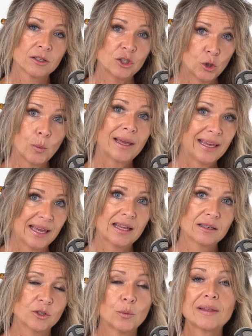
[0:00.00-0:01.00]
doing
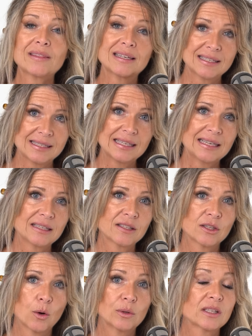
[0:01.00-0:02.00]
it, doing the disease,
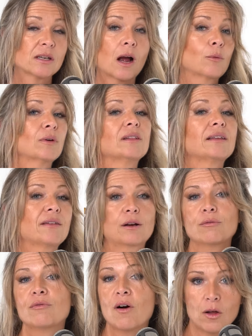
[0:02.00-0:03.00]
so it's not really their
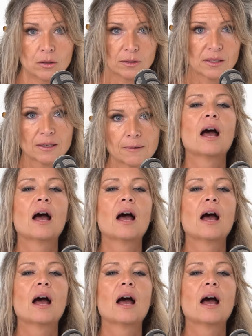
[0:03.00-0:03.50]
fault.